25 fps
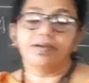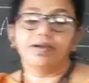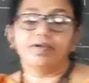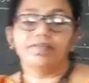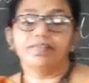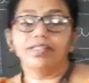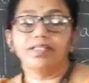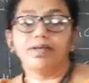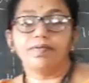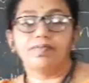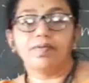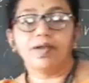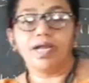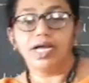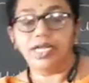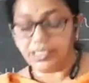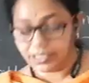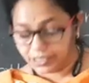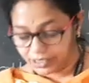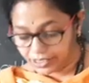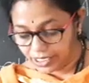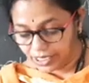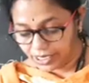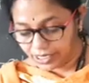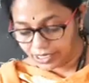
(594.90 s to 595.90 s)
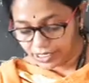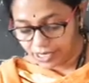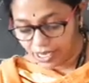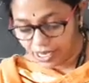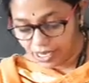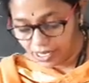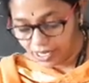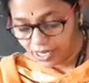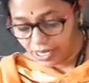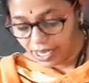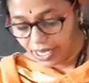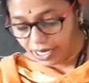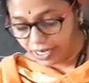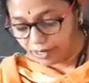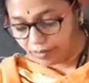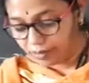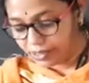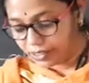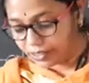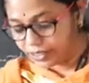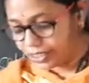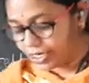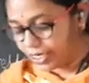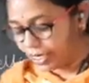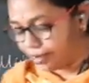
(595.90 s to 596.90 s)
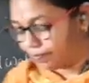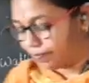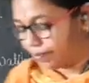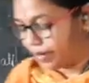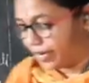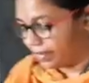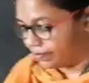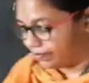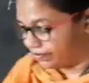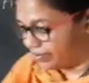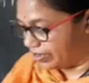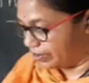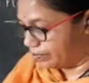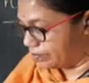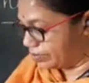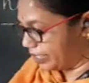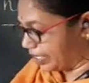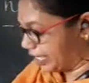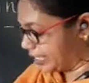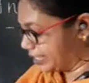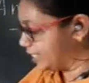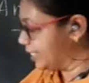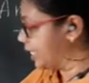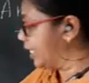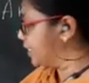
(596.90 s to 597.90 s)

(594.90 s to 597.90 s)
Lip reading: between the plant cell and the animal cell. Apart from that,